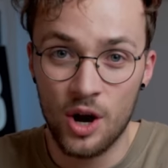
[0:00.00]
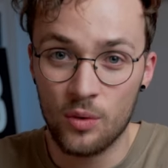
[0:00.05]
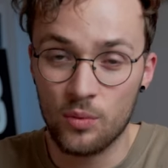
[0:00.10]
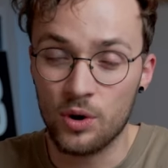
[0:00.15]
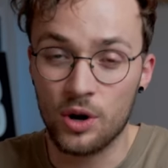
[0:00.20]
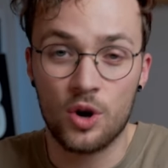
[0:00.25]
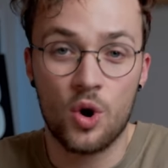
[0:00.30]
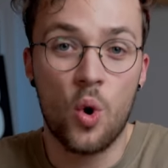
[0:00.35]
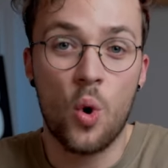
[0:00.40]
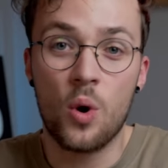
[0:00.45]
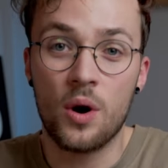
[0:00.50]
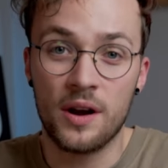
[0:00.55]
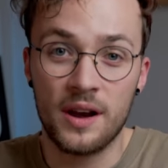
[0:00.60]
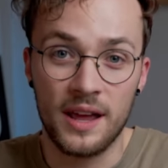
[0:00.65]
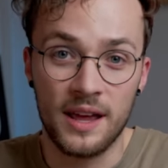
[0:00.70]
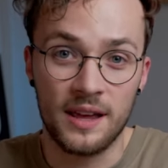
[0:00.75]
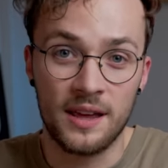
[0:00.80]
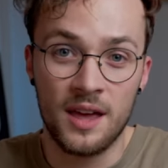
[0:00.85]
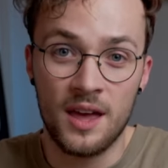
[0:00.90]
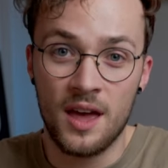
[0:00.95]

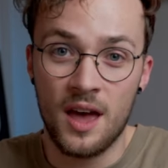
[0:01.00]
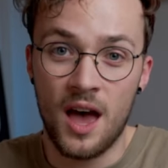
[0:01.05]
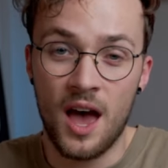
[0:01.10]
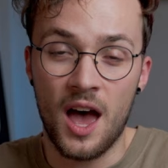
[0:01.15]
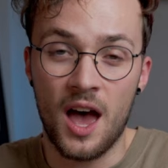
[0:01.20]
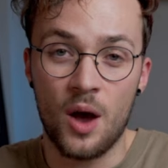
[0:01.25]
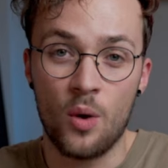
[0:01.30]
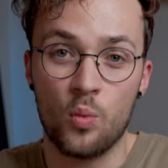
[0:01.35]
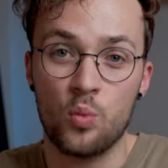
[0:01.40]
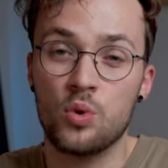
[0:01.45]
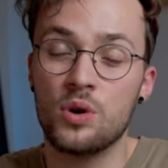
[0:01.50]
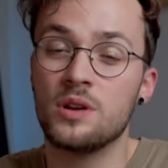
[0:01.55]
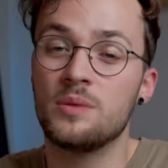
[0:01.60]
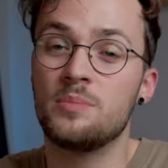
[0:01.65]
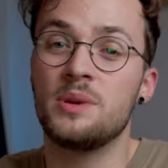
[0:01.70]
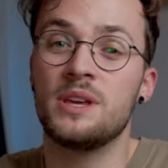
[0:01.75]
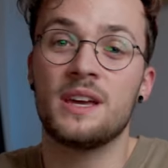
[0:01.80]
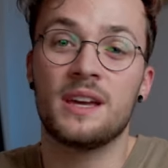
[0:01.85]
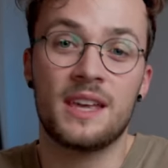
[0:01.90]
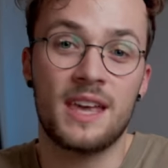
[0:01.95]
recording uh, would
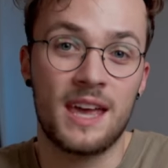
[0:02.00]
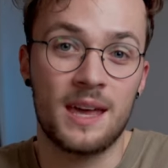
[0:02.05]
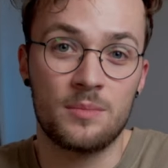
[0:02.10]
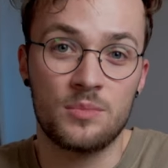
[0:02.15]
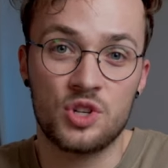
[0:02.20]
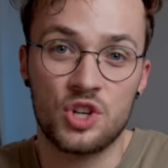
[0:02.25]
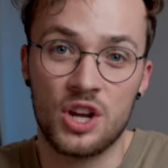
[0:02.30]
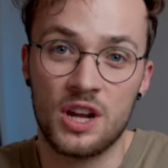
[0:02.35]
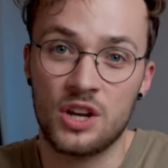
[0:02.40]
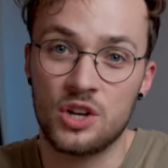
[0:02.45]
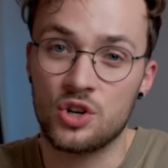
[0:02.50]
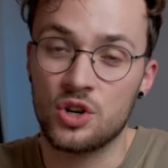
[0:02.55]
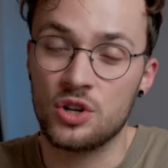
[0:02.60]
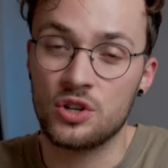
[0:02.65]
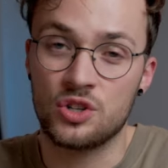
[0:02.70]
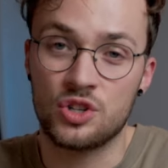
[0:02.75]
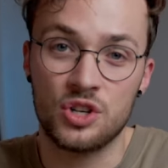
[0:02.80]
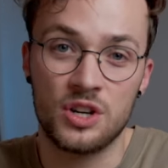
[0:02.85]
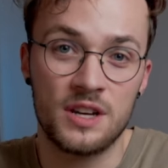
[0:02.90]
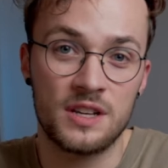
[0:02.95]
be a game changer
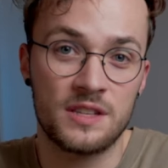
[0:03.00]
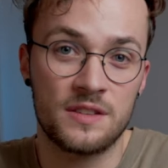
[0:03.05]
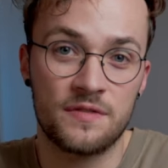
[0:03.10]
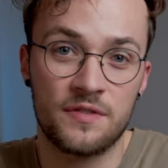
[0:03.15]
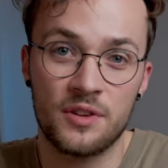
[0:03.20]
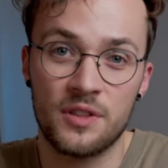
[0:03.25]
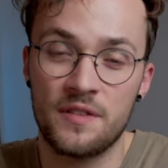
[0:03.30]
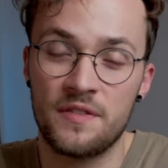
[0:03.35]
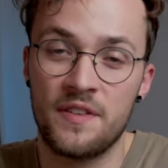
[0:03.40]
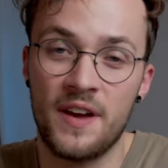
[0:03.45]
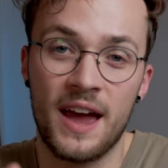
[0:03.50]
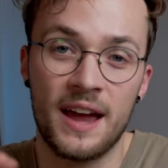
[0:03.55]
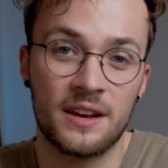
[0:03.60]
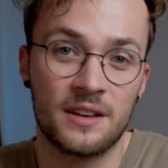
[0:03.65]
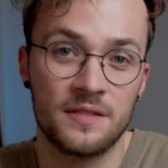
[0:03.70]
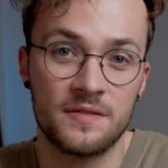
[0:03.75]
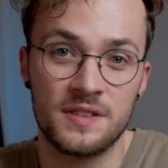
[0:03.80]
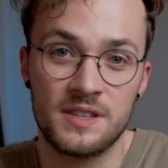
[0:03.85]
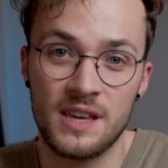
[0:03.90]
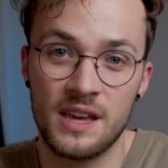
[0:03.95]
just for the fact
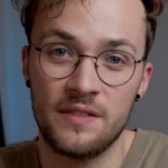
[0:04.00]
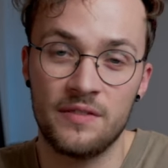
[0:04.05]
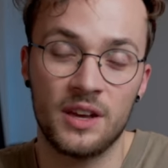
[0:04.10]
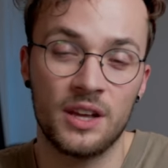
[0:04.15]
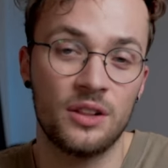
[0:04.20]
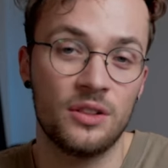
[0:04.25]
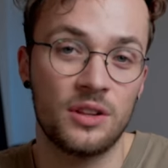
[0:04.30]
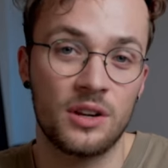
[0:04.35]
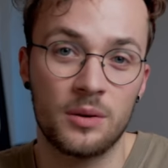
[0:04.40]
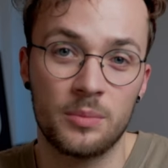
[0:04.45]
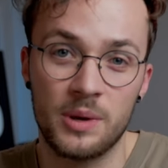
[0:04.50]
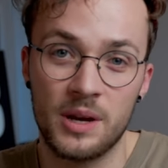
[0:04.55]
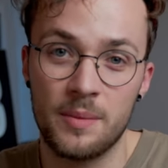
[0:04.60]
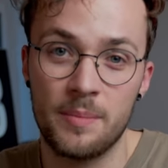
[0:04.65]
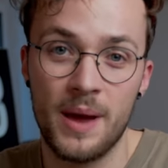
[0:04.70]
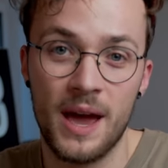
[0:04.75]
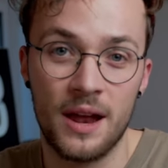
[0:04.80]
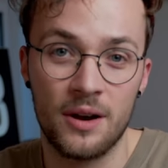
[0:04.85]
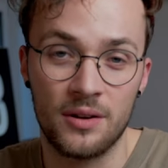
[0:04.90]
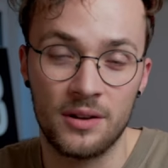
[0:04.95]
of saving a little bit of
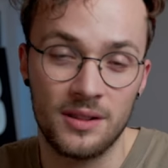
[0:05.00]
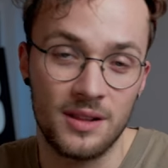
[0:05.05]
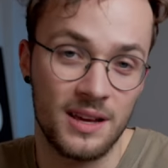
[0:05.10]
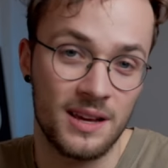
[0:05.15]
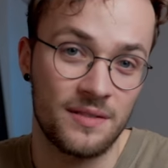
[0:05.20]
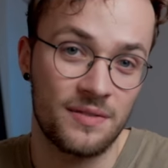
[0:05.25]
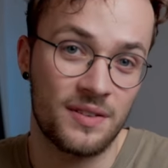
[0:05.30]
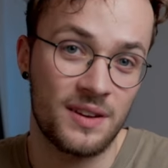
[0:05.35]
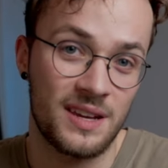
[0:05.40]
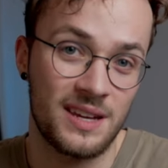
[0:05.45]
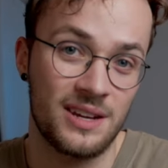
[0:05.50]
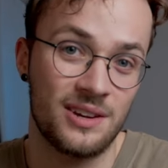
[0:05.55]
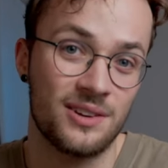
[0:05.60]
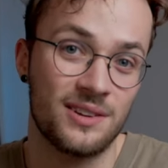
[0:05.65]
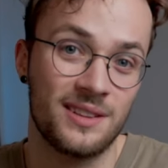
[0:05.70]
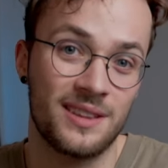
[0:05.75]
battery life here